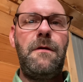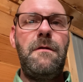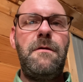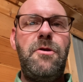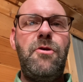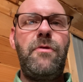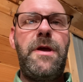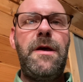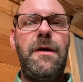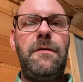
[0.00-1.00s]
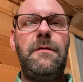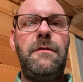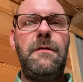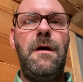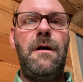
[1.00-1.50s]
you get
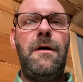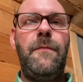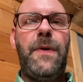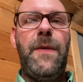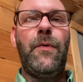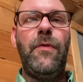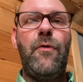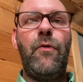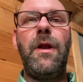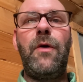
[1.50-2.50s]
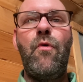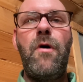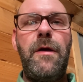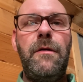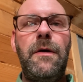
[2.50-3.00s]
people that really
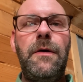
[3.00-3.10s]
want it